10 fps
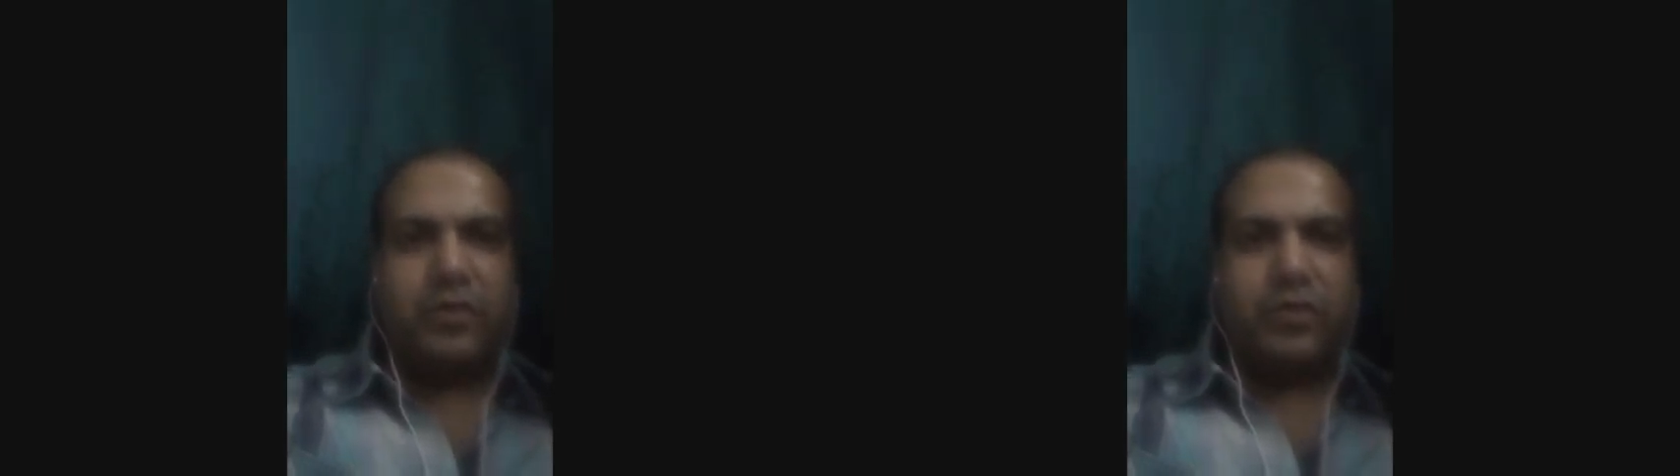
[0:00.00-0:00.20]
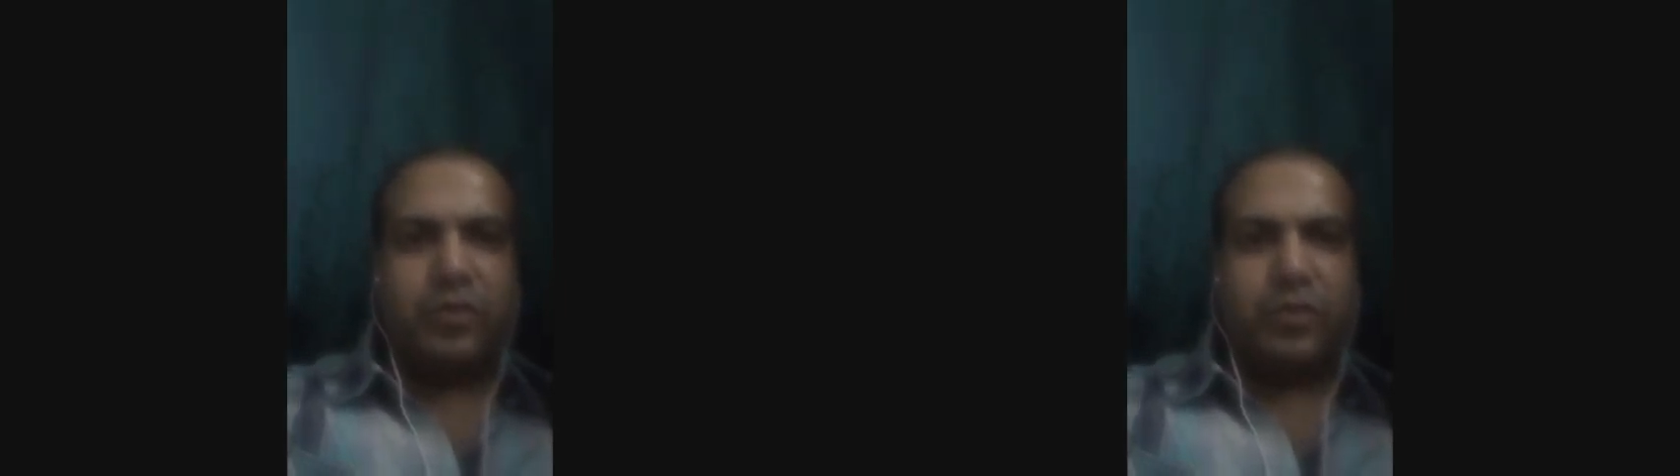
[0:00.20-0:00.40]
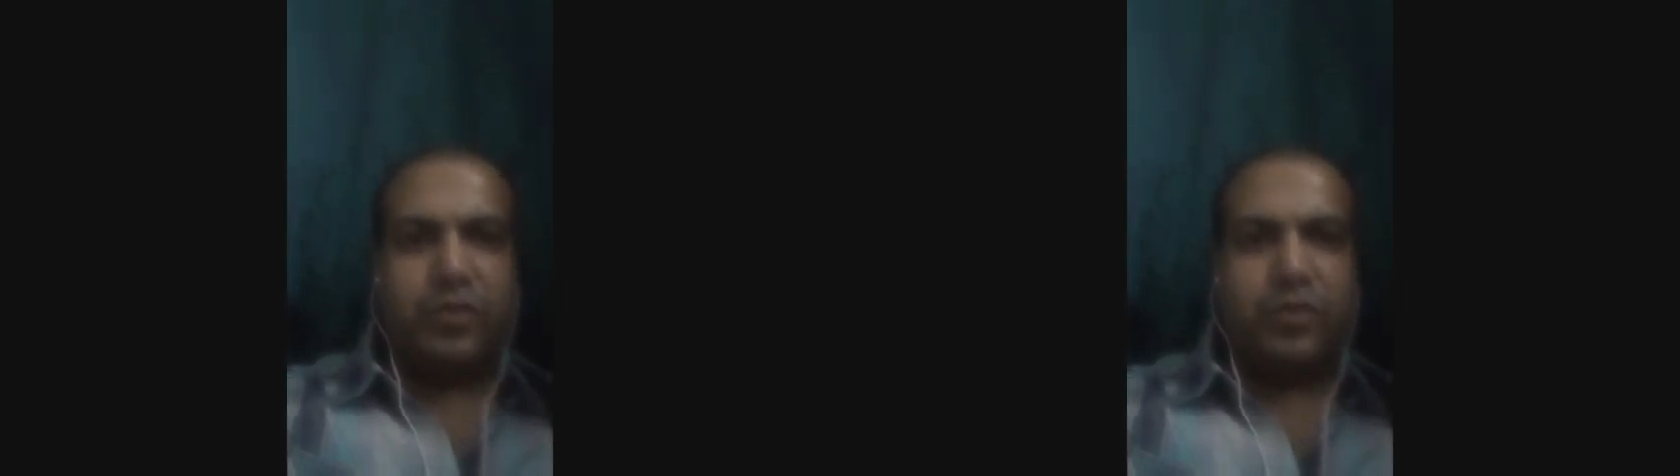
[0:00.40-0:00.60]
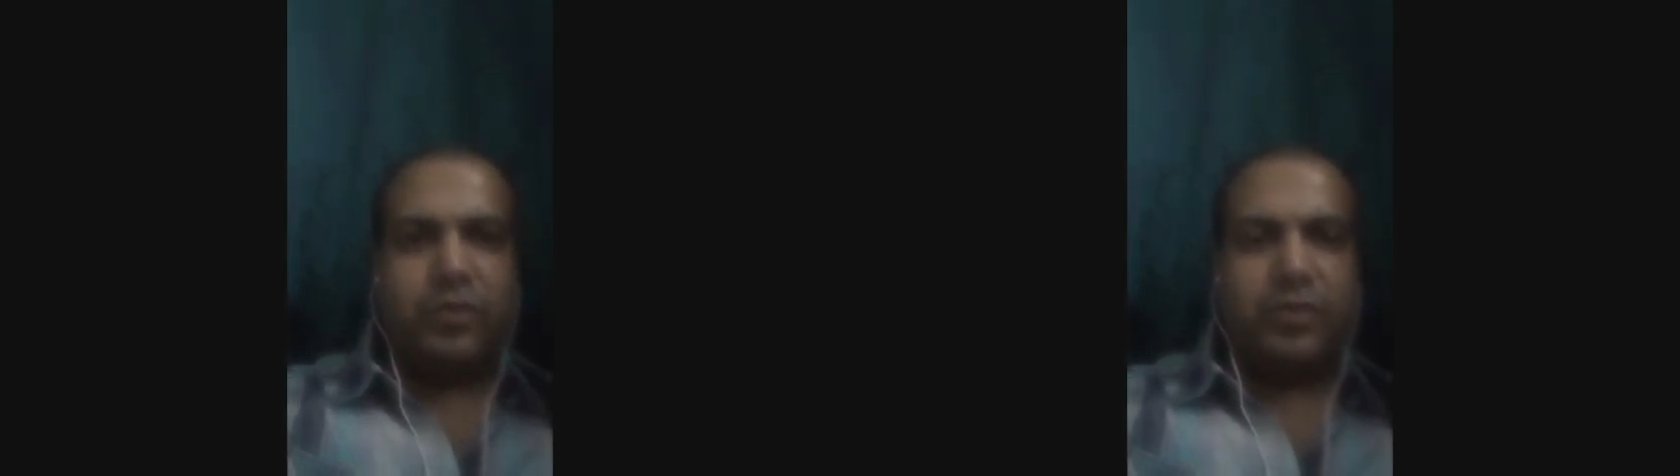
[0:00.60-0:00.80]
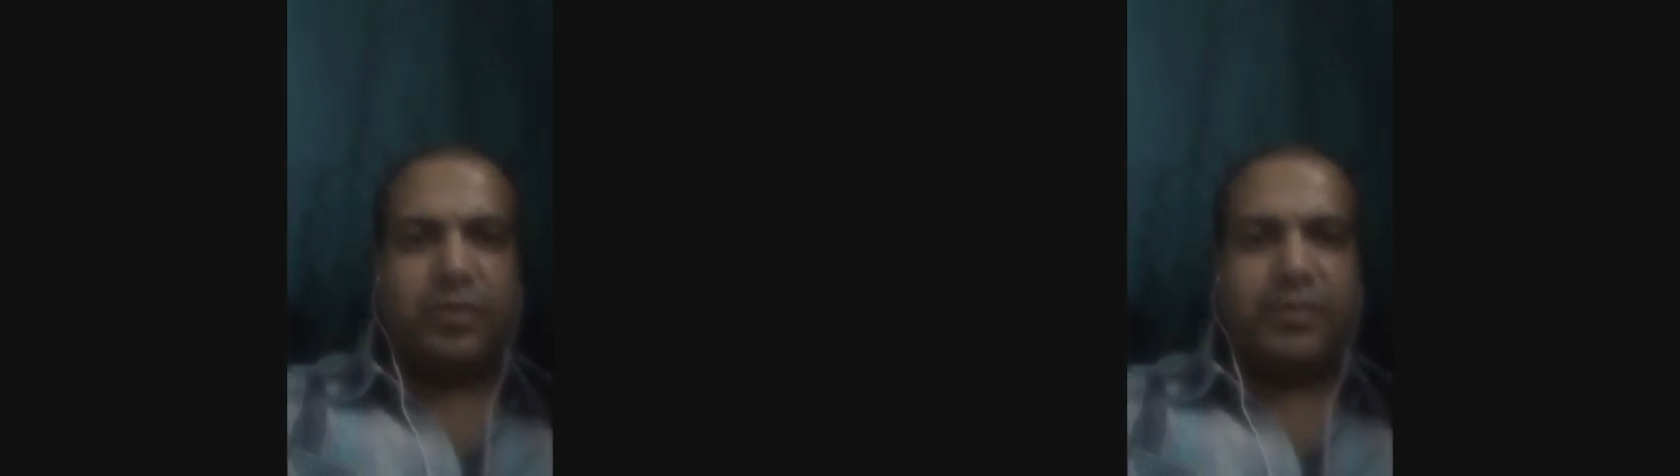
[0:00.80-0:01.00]
So
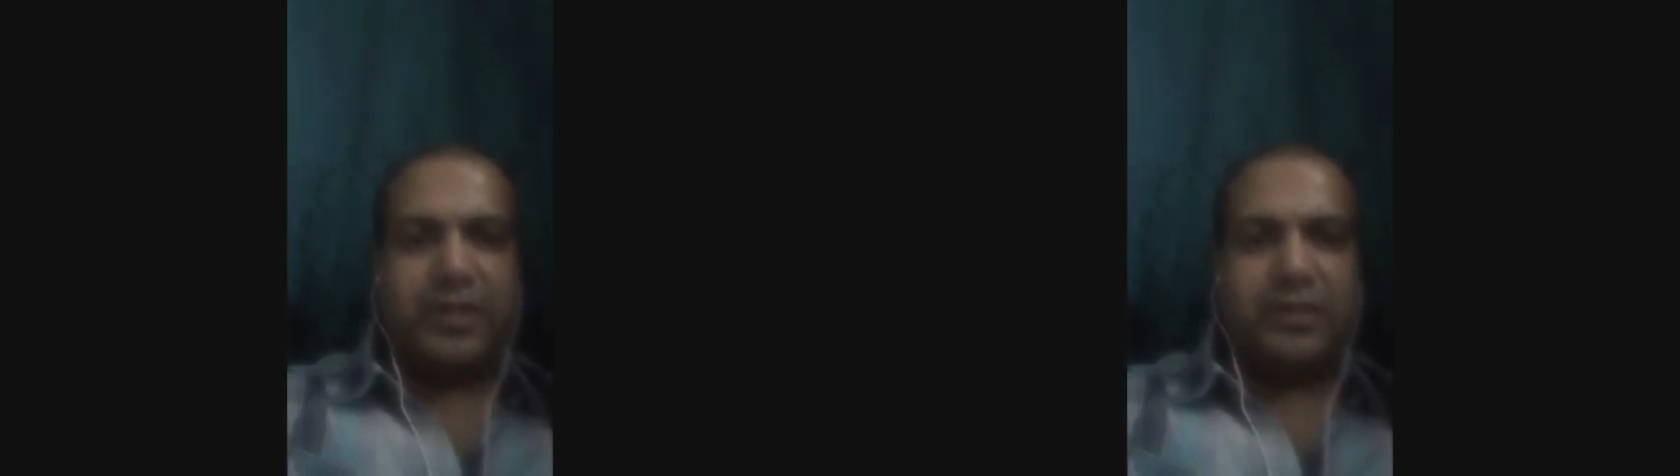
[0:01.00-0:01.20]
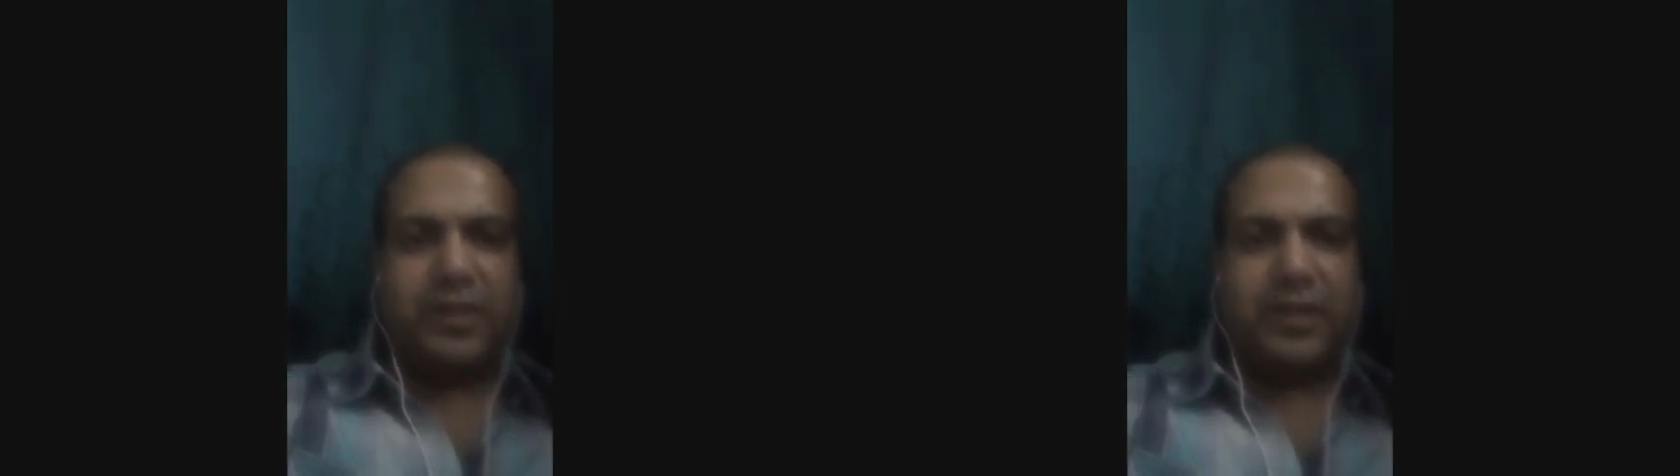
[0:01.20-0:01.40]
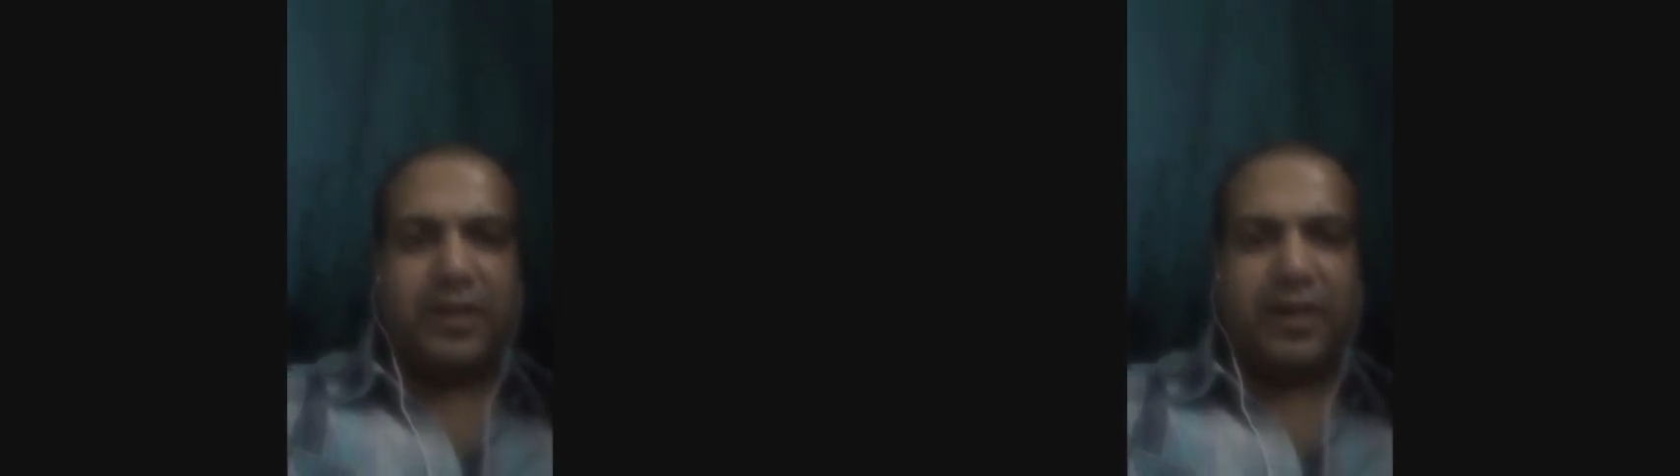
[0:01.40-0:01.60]
the basic